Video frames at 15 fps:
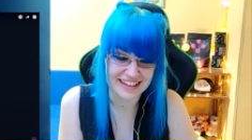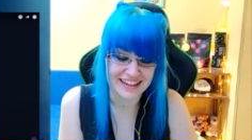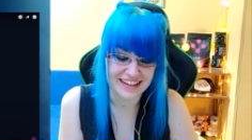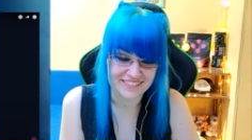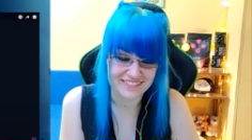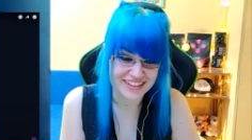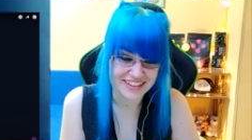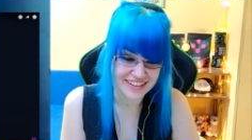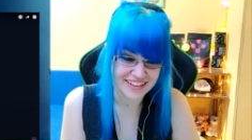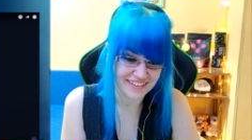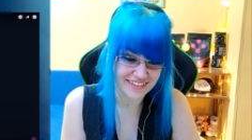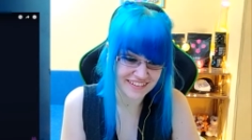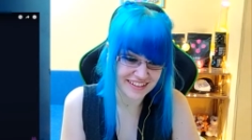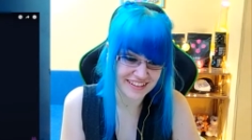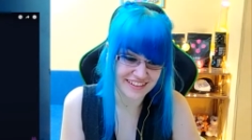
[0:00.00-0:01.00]

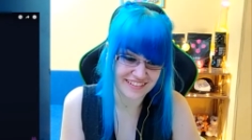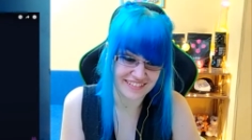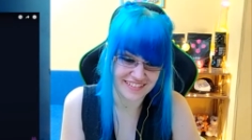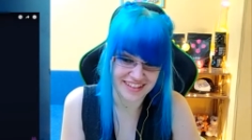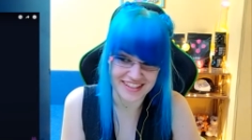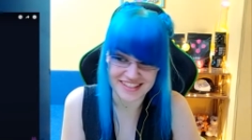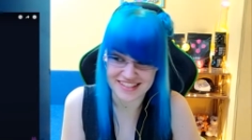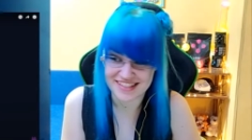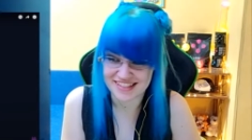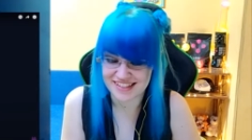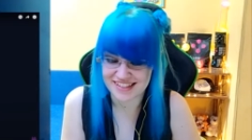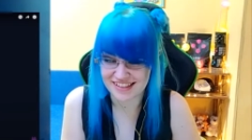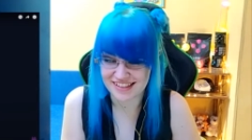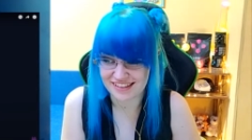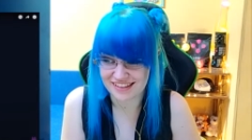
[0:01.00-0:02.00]
Meteion here is
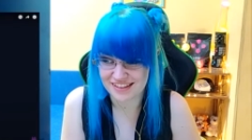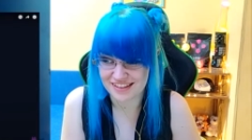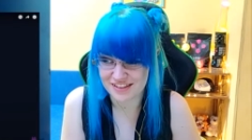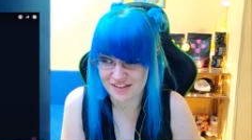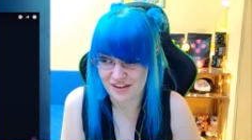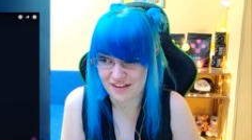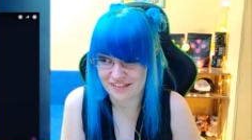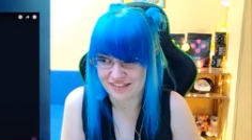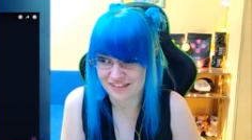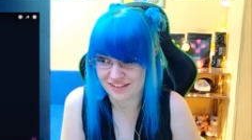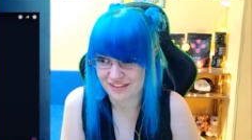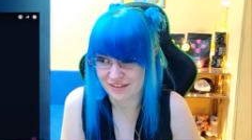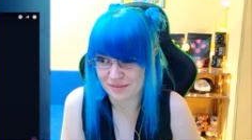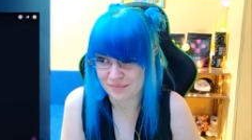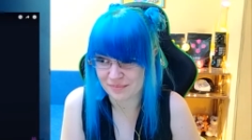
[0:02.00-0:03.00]
still a
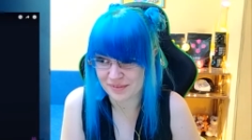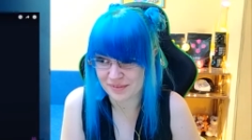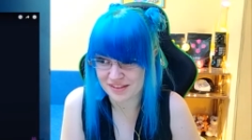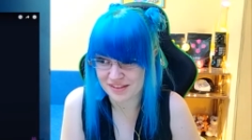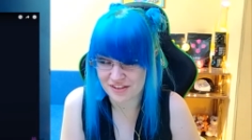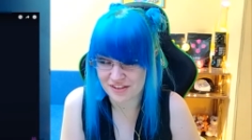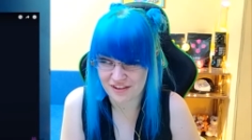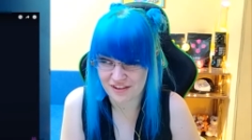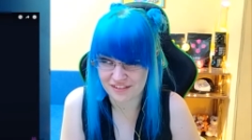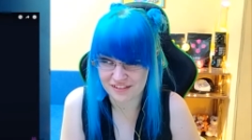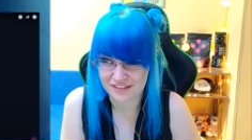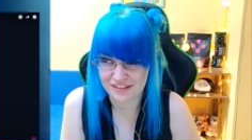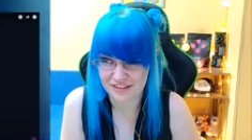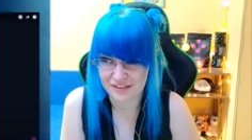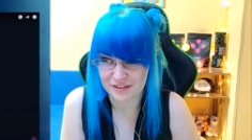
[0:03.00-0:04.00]
toddler, but a
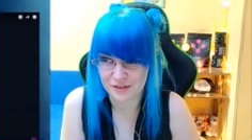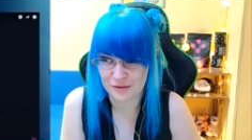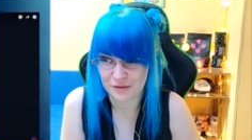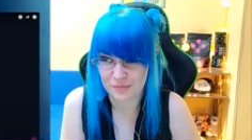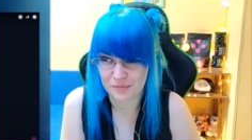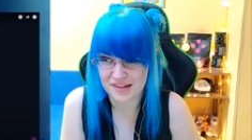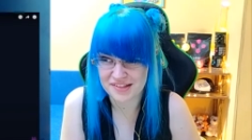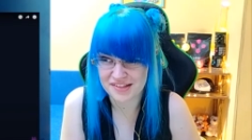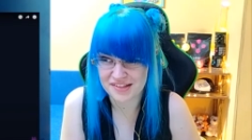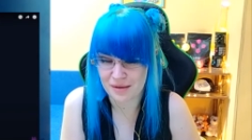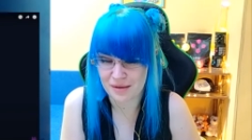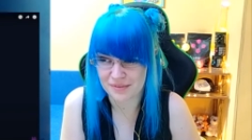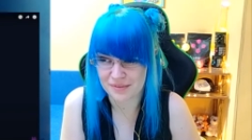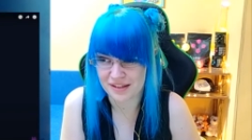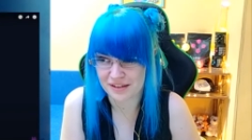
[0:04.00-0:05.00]
toddler who messed up
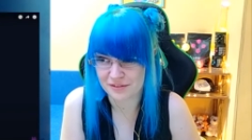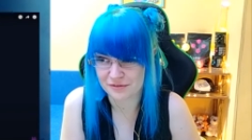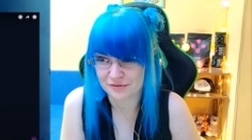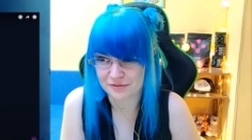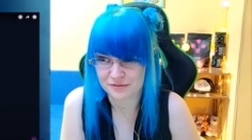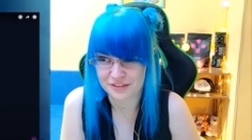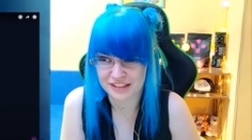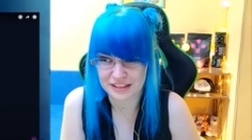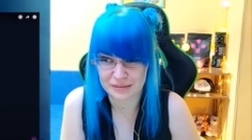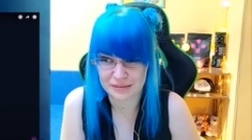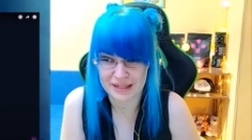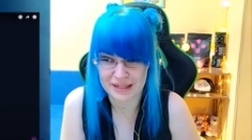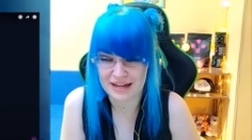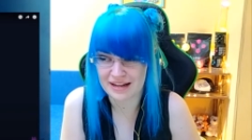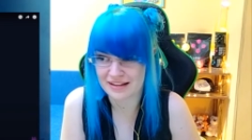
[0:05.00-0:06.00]
like real
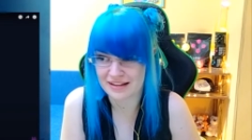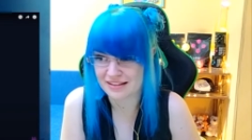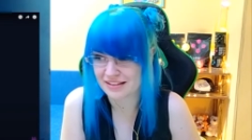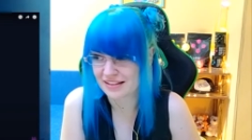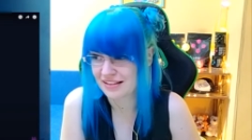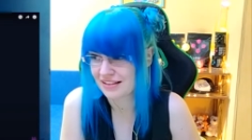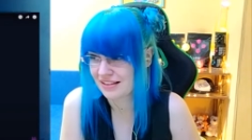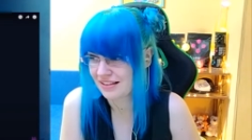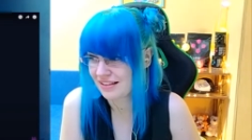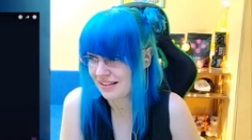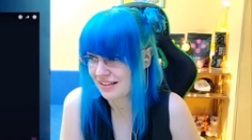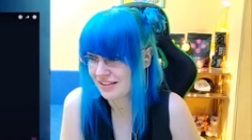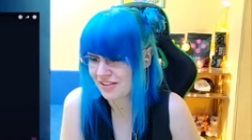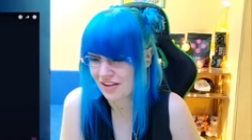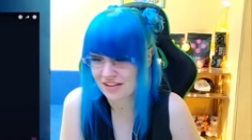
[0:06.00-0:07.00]
bad a
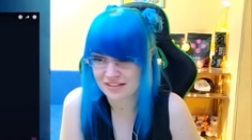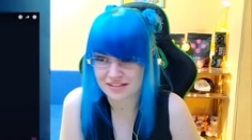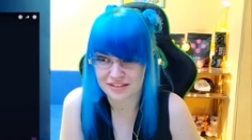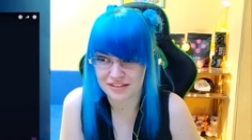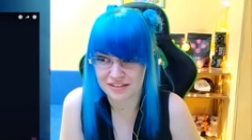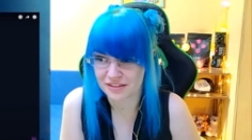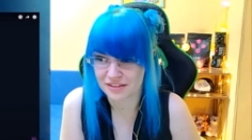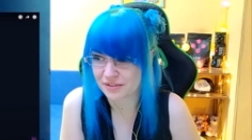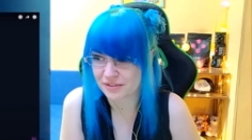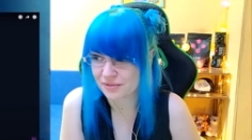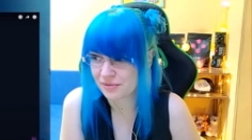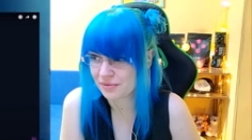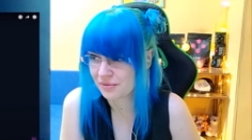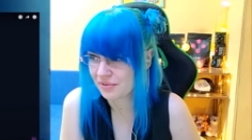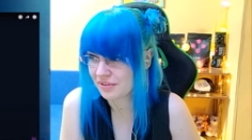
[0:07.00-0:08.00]
toddler
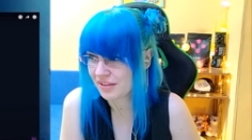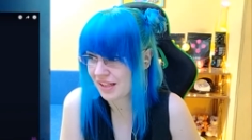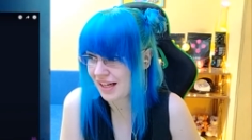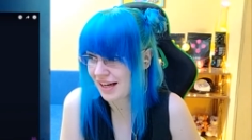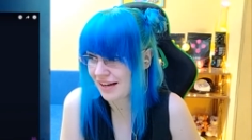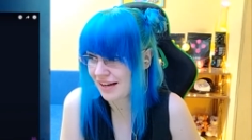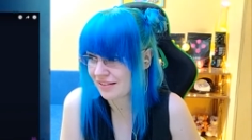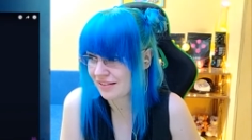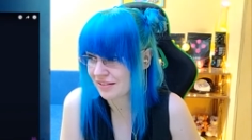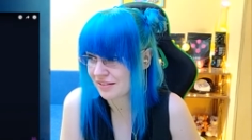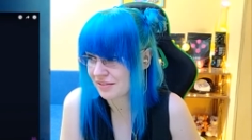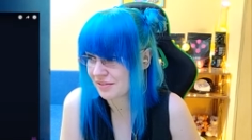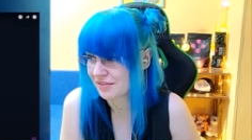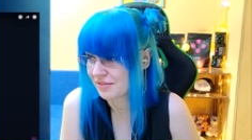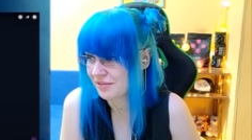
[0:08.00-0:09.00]
who I don't
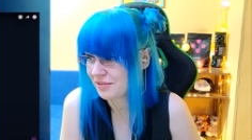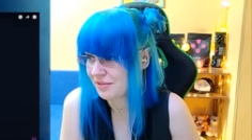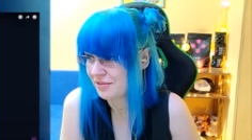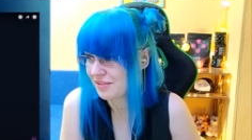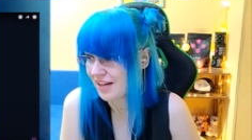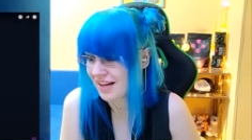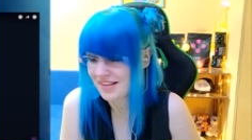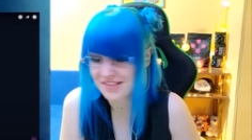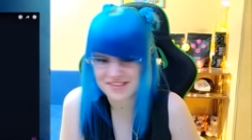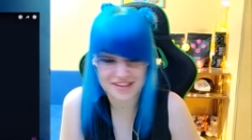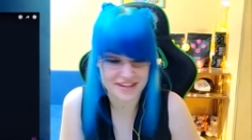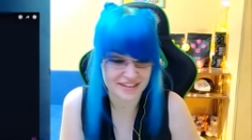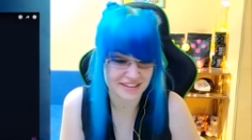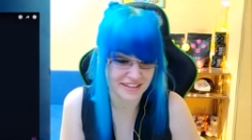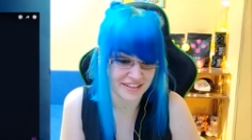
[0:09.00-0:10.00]
know who
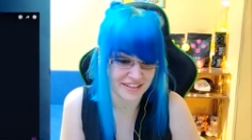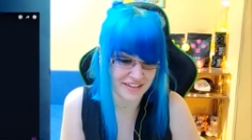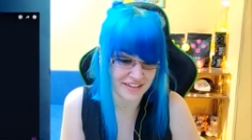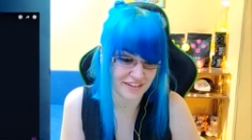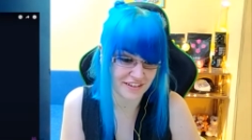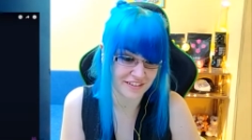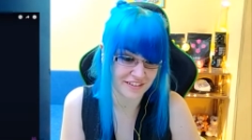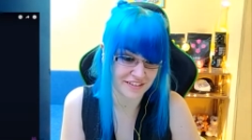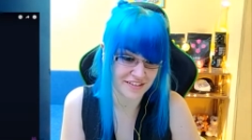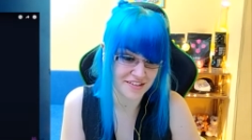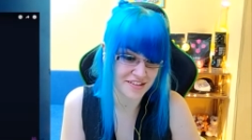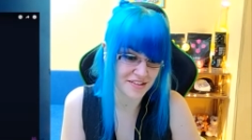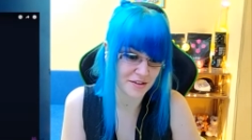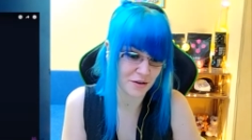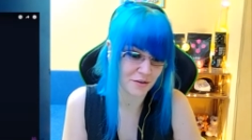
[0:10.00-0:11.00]
accidentally turned the
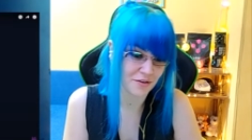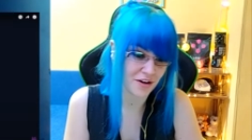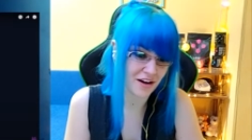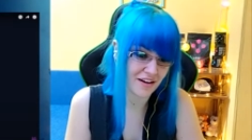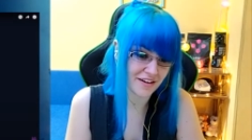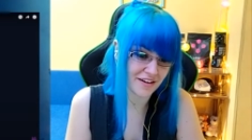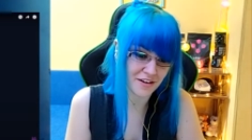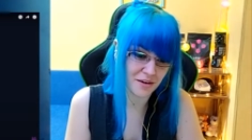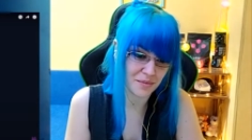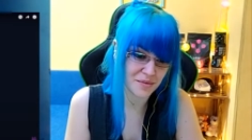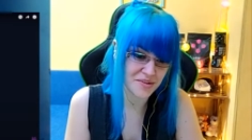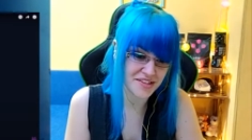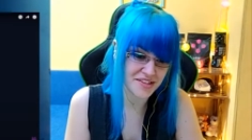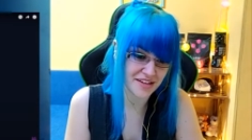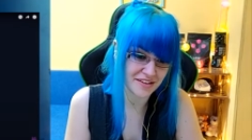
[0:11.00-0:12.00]
stove on and
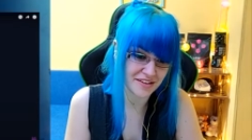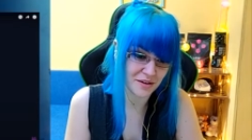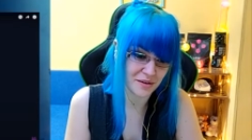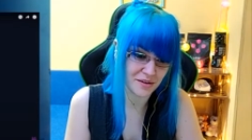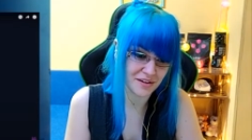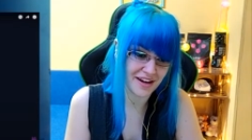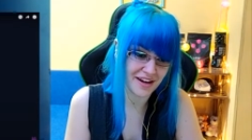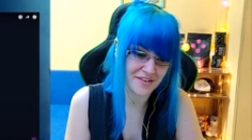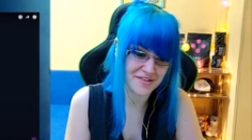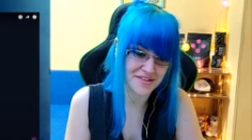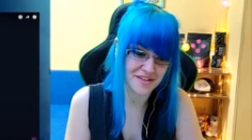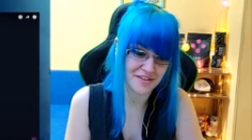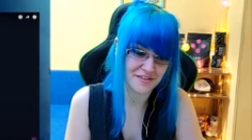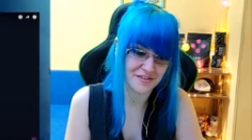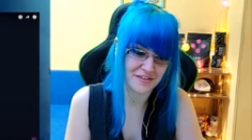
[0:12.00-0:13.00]
almost set the whole house
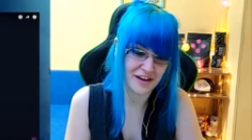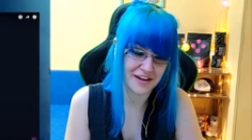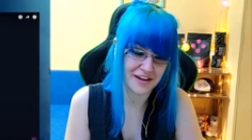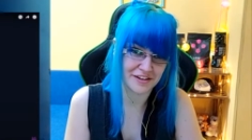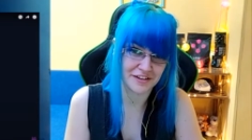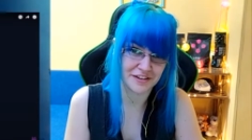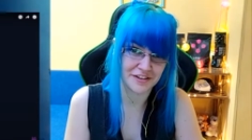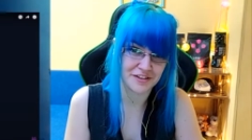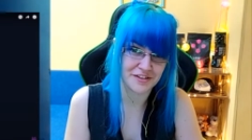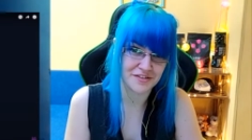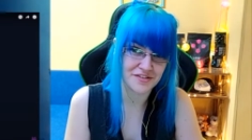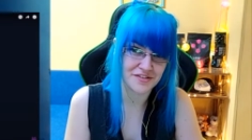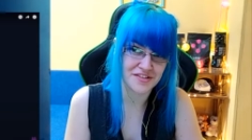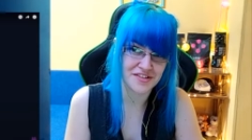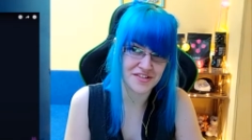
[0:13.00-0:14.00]
on fire. You don't
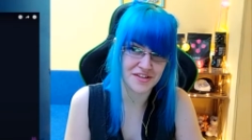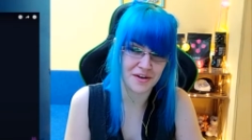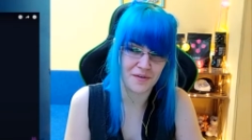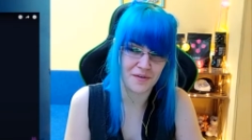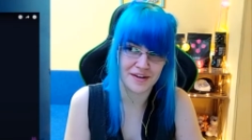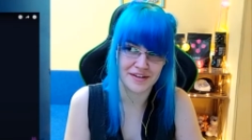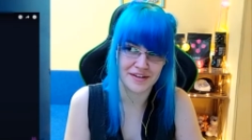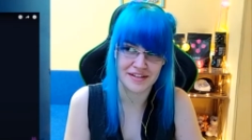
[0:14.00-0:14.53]
just go and